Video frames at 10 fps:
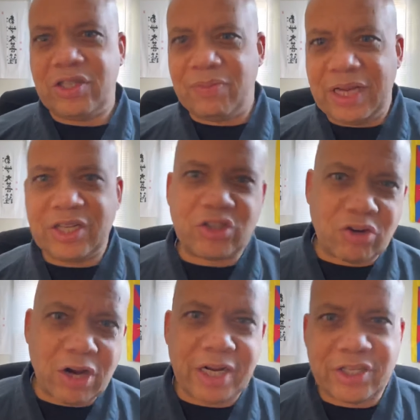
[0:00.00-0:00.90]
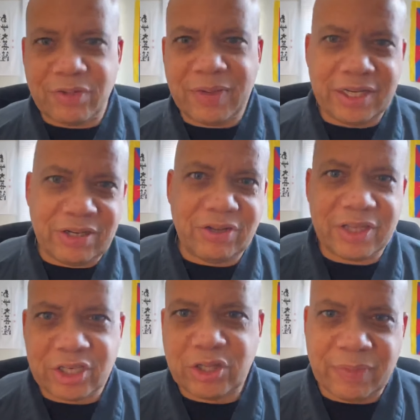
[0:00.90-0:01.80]
You may stretch, you may do
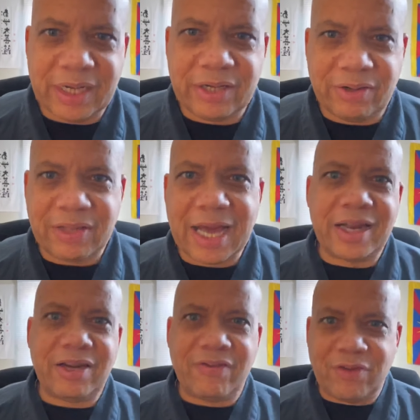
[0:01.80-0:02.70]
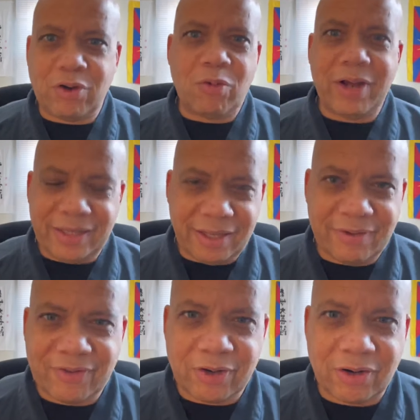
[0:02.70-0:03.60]
this, you may do that. If you're a
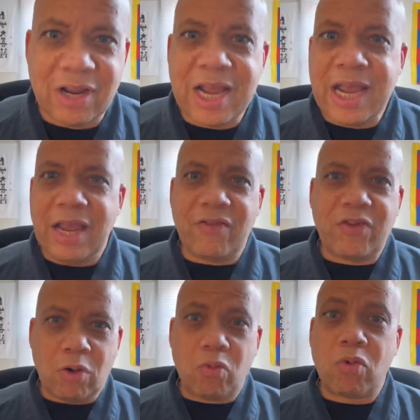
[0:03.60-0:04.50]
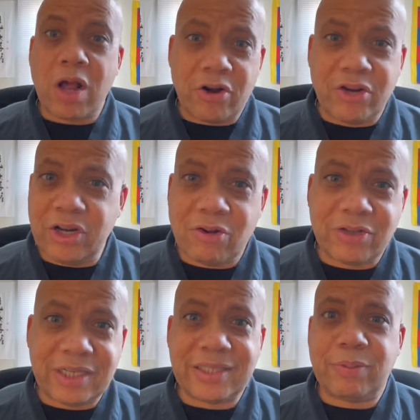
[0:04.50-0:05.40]
weightlifter, if you're a runner, you don't
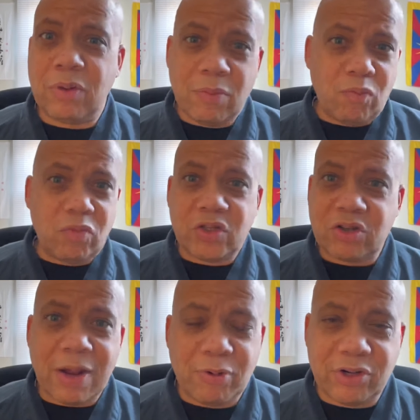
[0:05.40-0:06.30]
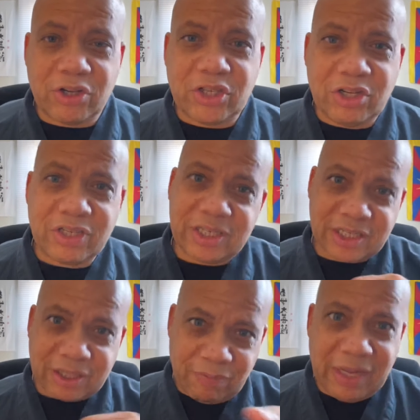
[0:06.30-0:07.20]
just strap on your shoes and
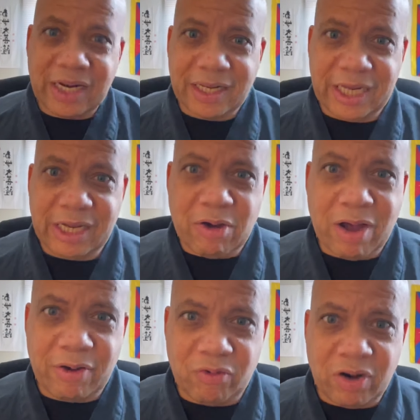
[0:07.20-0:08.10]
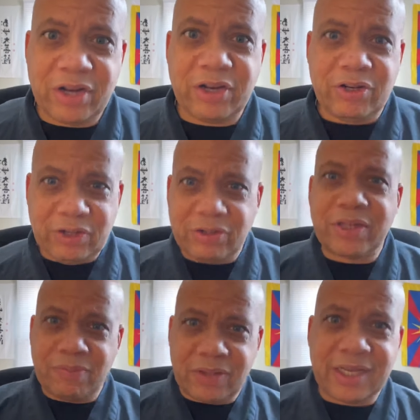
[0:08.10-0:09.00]
just immediately go out and run. You do
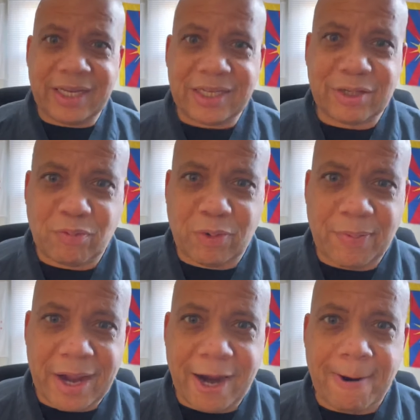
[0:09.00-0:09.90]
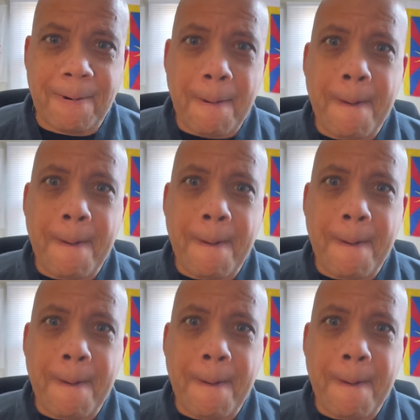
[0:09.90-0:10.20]
some things and prepare.